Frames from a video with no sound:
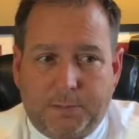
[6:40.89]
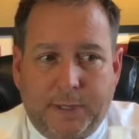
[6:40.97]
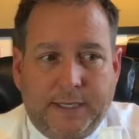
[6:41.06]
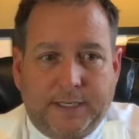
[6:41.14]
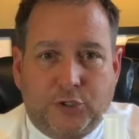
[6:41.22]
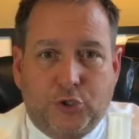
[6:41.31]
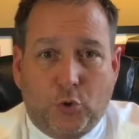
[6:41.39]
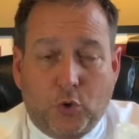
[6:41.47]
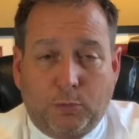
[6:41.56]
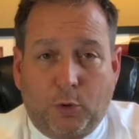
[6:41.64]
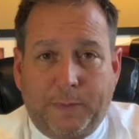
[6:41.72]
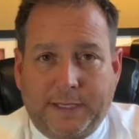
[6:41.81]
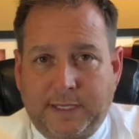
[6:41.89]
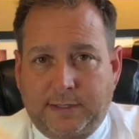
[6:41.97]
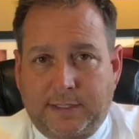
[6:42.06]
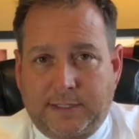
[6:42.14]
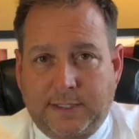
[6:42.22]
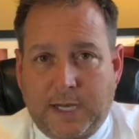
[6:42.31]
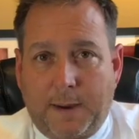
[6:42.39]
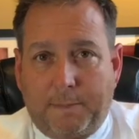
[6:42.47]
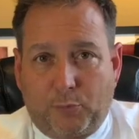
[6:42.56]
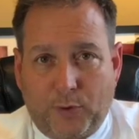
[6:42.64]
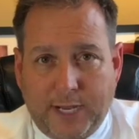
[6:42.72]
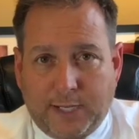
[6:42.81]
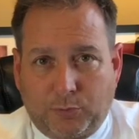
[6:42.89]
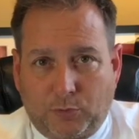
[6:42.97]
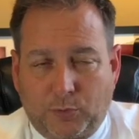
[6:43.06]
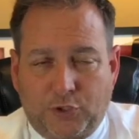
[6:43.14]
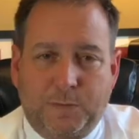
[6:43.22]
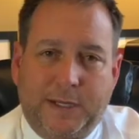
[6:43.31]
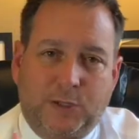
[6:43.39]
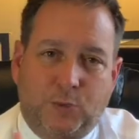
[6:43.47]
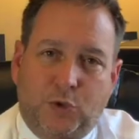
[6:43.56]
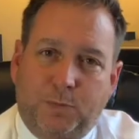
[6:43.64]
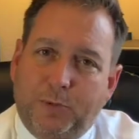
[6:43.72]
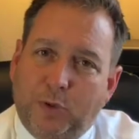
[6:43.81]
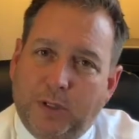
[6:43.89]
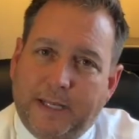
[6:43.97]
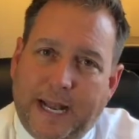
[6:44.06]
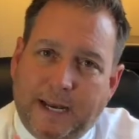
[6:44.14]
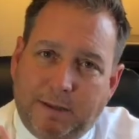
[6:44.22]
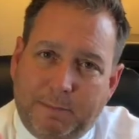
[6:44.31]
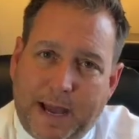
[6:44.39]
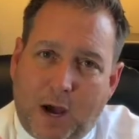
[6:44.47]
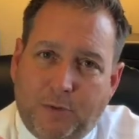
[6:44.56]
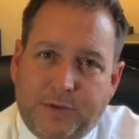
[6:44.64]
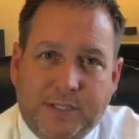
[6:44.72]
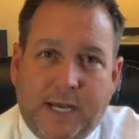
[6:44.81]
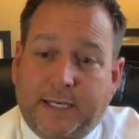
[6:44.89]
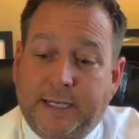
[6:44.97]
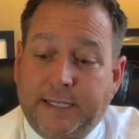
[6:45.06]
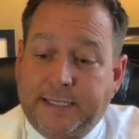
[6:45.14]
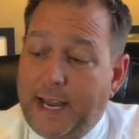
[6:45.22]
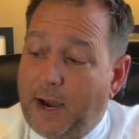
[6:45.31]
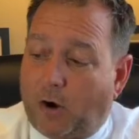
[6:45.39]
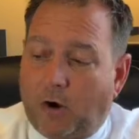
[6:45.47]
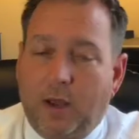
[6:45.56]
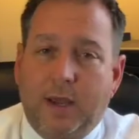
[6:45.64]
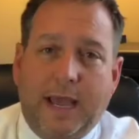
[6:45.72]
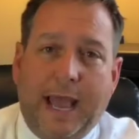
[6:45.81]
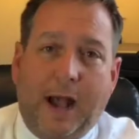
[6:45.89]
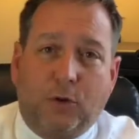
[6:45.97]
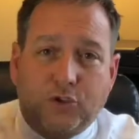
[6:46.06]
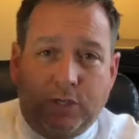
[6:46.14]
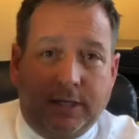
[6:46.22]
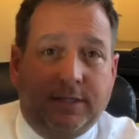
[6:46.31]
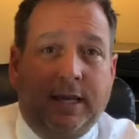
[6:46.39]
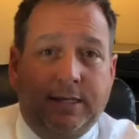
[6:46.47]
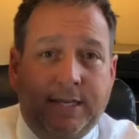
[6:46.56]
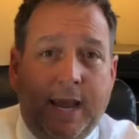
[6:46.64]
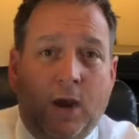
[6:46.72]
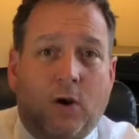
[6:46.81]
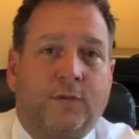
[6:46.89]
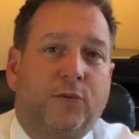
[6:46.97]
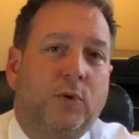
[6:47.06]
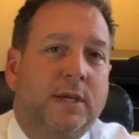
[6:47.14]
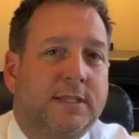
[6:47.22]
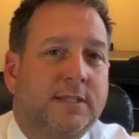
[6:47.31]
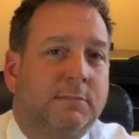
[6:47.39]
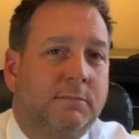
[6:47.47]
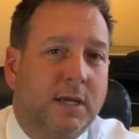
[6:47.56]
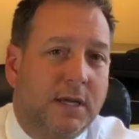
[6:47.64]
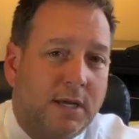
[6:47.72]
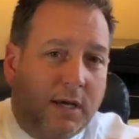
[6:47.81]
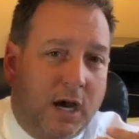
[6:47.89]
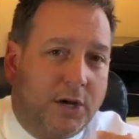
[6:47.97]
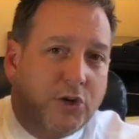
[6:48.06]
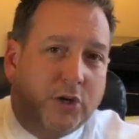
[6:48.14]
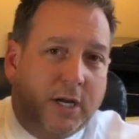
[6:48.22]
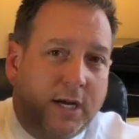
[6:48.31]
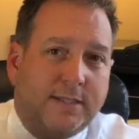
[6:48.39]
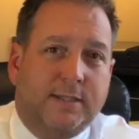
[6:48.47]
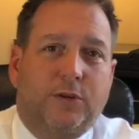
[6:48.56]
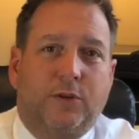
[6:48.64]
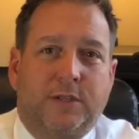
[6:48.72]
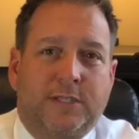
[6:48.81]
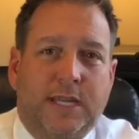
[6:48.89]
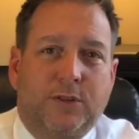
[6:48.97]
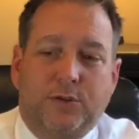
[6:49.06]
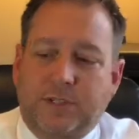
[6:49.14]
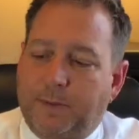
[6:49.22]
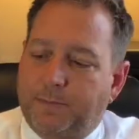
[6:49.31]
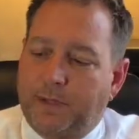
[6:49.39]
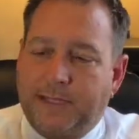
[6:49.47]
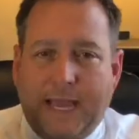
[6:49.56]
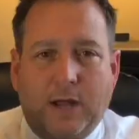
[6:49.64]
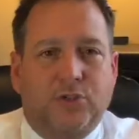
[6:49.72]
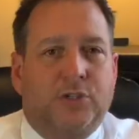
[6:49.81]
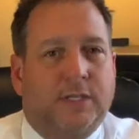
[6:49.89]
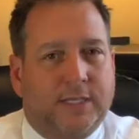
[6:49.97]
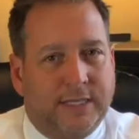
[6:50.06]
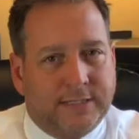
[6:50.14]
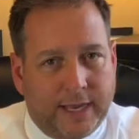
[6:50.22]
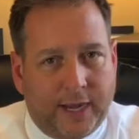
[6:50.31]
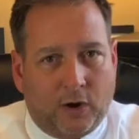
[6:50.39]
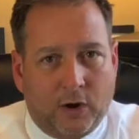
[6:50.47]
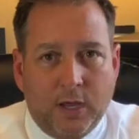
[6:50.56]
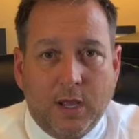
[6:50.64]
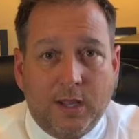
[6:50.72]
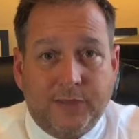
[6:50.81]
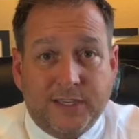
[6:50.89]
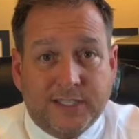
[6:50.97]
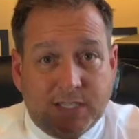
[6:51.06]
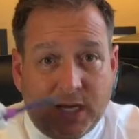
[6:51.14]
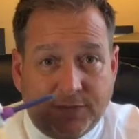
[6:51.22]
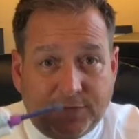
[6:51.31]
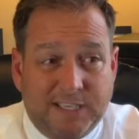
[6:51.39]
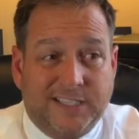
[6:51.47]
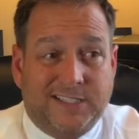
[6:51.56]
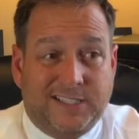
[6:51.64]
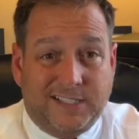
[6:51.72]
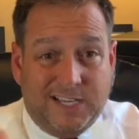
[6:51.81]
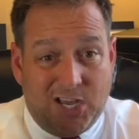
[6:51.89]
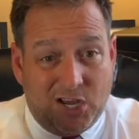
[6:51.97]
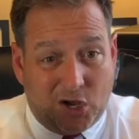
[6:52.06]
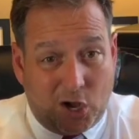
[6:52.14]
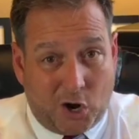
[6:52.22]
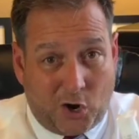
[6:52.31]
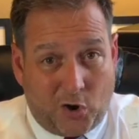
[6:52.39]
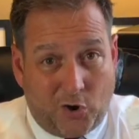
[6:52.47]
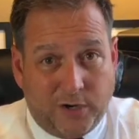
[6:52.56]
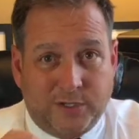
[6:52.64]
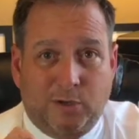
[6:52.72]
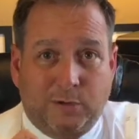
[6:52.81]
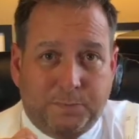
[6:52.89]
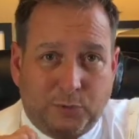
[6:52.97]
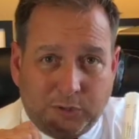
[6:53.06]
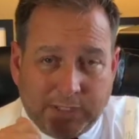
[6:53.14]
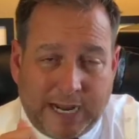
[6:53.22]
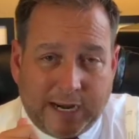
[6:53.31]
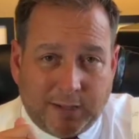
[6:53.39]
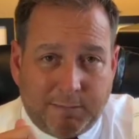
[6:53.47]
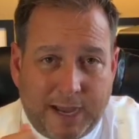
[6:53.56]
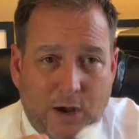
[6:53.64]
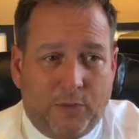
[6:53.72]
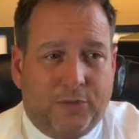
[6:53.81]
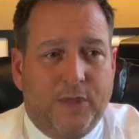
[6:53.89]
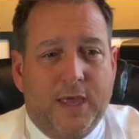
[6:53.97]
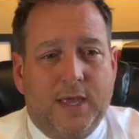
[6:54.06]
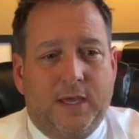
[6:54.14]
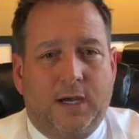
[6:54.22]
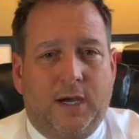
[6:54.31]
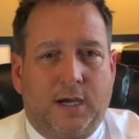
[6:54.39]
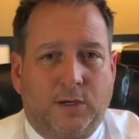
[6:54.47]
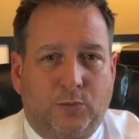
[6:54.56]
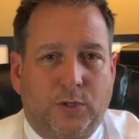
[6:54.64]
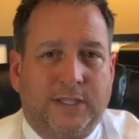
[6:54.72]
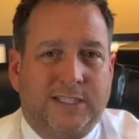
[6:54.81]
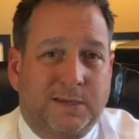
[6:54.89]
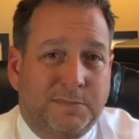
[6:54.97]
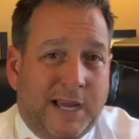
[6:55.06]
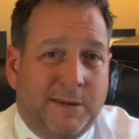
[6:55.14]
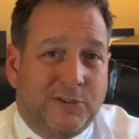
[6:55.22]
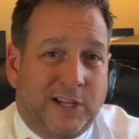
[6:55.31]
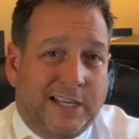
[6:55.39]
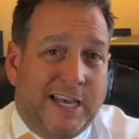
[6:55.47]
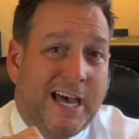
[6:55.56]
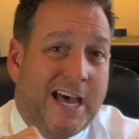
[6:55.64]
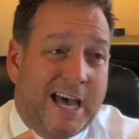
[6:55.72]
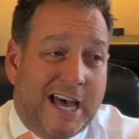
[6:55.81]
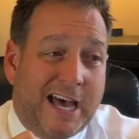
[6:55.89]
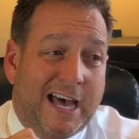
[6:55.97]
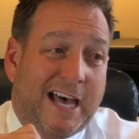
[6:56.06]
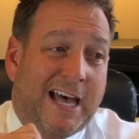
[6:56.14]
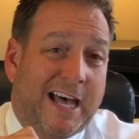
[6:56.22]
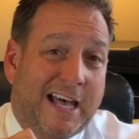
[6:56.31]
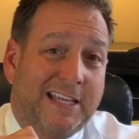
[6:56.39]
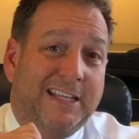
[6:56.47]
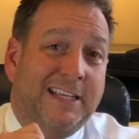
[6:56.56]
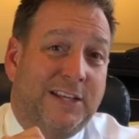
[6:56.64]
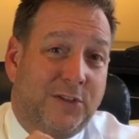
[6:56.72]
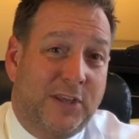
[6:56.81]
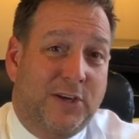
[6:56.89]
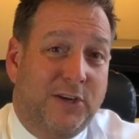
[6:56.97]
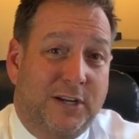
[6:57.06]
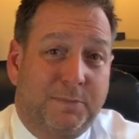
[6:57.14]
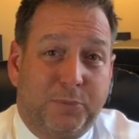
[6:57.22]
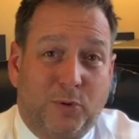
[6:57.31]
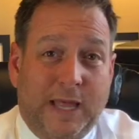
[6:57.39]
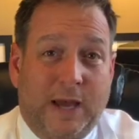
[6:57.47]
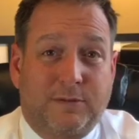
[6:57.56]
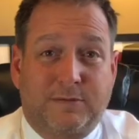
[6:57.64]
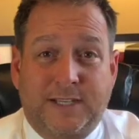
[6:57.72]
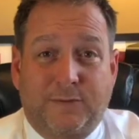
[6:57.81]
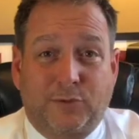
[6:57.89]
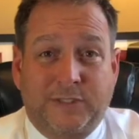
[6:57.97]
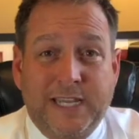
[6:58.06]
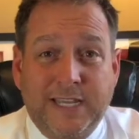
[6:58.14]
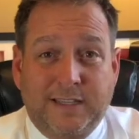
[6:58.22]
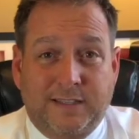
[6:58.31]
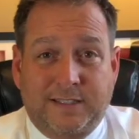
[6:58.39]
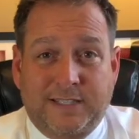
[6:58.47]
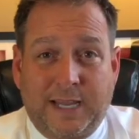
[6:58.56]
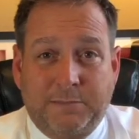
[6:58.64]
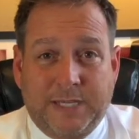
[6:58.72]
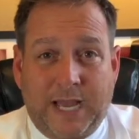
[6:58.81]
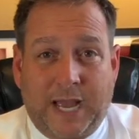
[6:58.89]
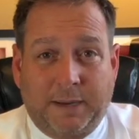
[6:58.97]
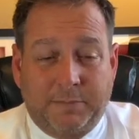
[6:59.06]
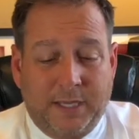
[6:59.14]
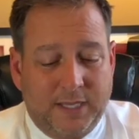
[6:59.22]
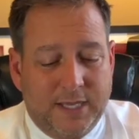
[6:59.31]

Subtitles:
But it's durable because it's not breakable, which means when you pull it out of the mouth, it's not going to tear. Alginate can tear. If you get some undercuts under the teeth or something, the alginate can tear. This stuff is hard, so to pull it out of the mouth, really sometimes you're like you think you're going to pull out several teeth at the same time.